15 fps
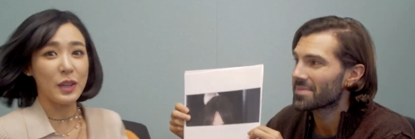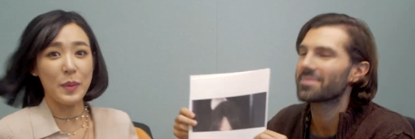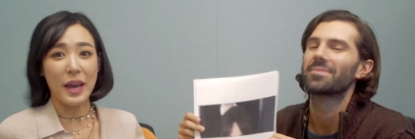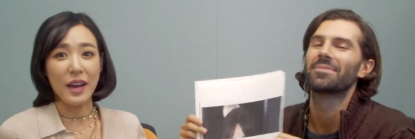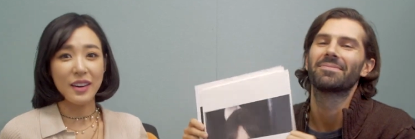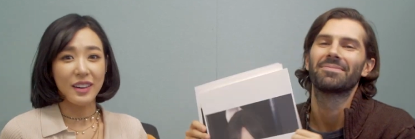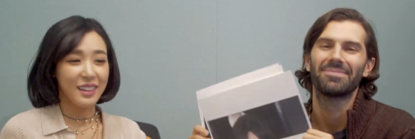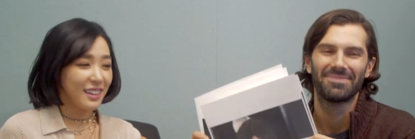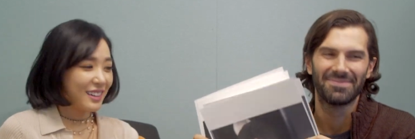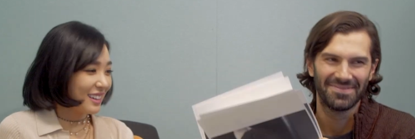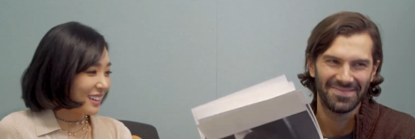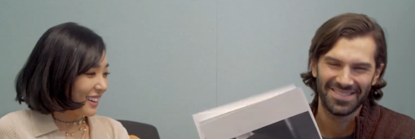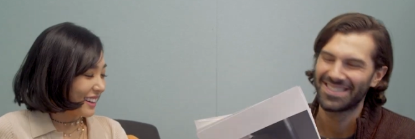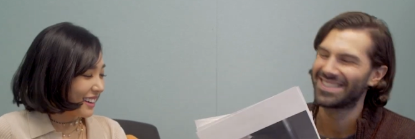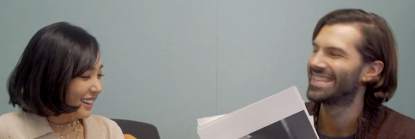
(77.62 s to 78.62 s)
Speaker 1: Cabello.
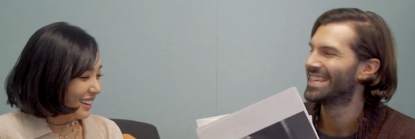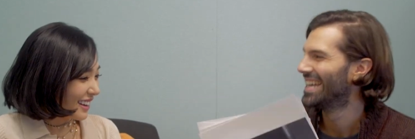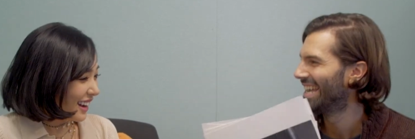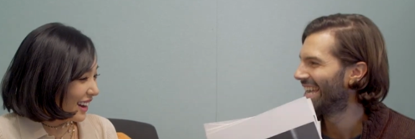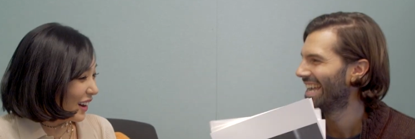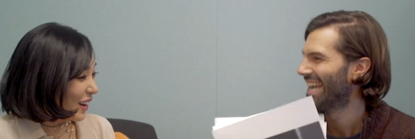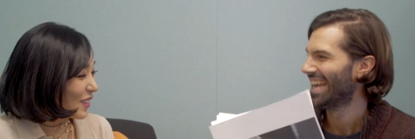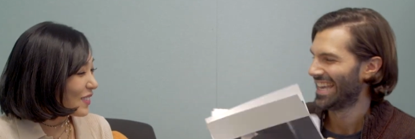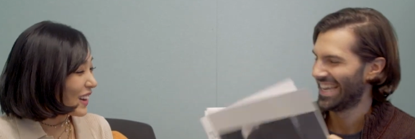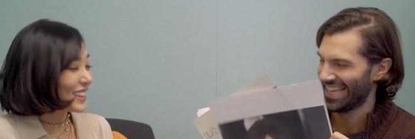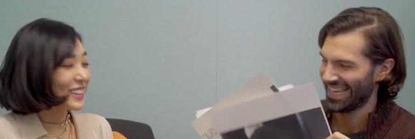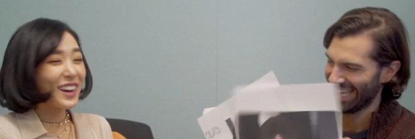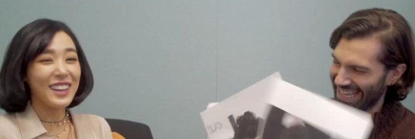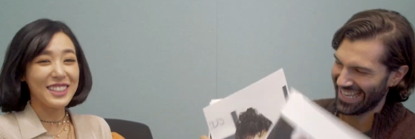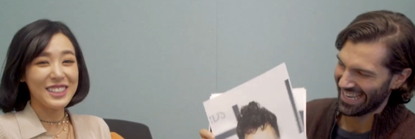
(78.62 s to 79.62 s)
Oh
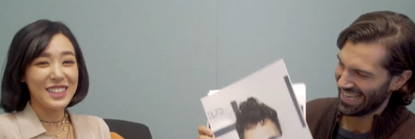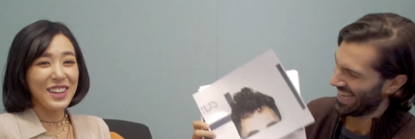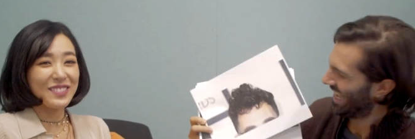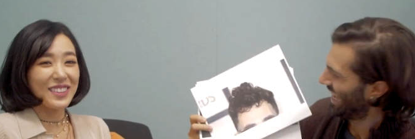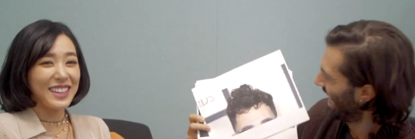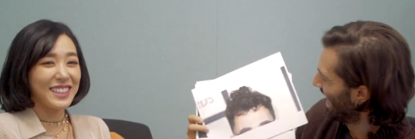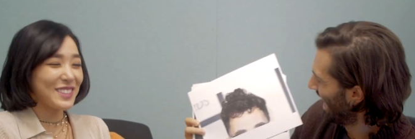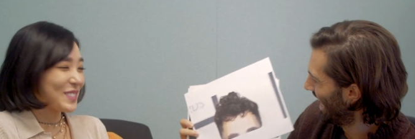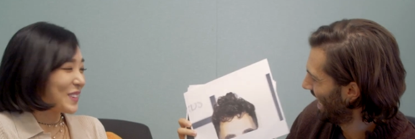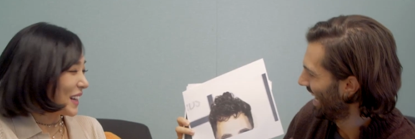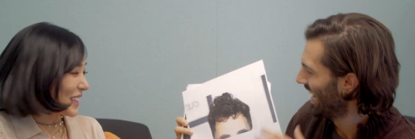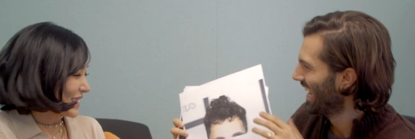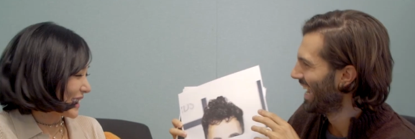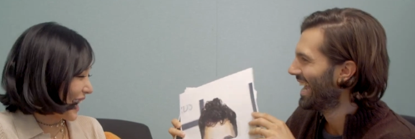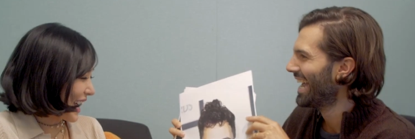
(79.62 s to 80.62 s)
my gosh, Shawn Mendes,
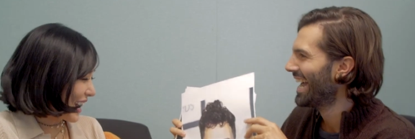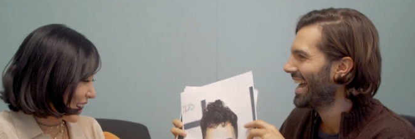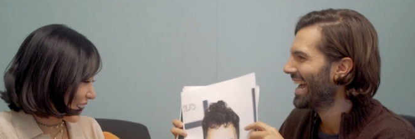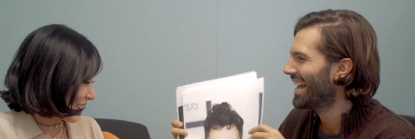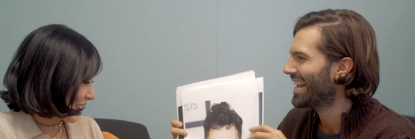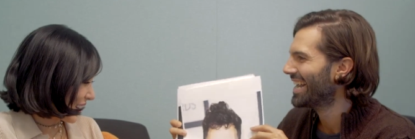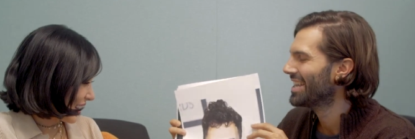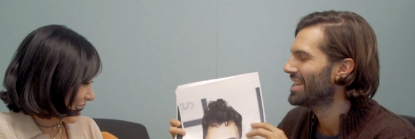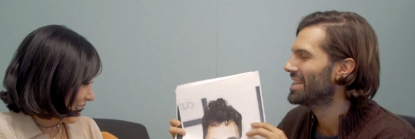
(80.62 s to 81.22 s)
watch out.